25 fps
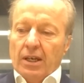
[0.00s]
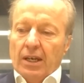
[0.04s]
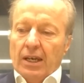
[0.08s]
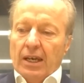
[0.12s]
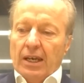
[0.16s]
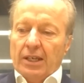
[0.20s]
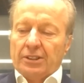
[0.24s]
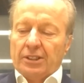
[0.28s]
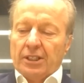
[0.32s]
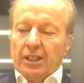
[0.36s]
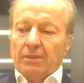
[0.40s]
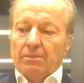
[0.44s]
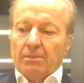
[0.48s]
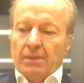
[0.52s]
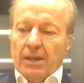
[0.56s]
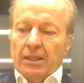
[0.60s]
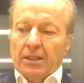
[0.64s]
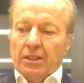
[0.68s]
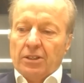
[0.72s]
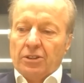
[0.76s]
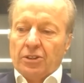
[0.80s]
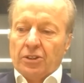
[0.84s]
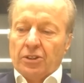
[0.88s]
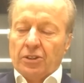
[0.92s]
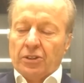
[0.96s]
asset
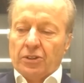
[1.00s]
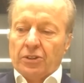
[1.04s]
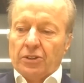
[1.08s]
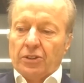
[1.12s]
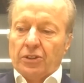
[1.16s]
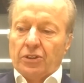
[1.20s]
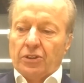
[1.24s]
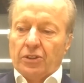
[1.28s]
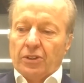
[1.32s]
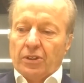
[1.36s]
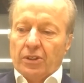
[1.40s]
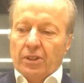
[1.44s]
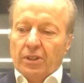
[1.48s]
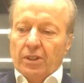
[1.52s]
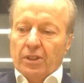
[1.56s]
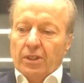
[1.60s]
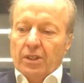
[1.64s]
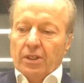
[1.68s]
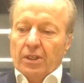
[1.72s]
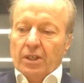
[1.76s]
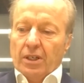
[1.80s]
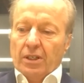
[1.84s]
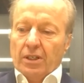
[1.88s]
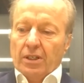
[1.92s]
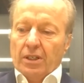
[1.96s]
managers,
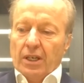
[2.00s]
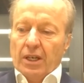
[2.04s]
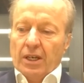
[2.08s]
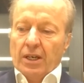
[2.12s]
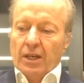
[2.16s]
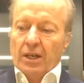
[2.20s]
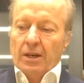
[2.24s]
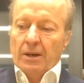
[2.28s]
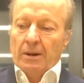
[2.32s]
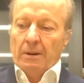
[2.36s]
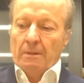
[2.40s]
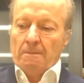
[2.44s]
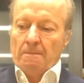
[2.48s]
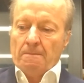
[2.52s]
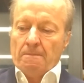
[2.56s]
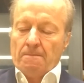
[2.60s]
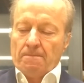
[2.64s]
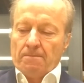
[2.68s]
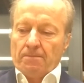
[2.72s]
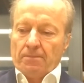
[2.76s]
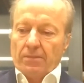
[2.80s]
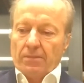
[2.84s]
those